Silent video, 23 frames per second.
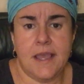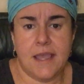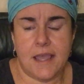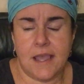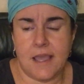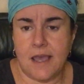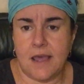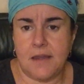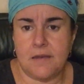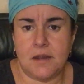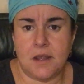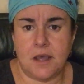
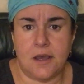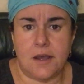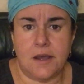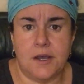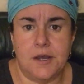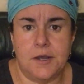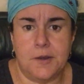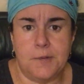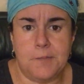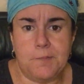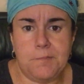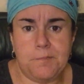and
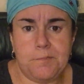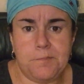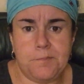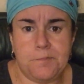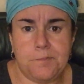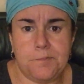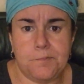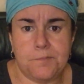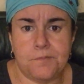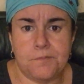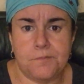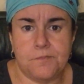I
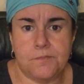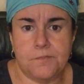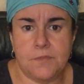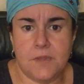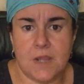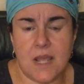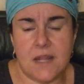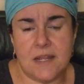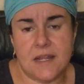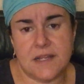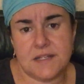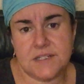
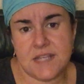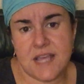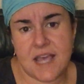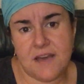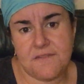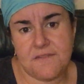like to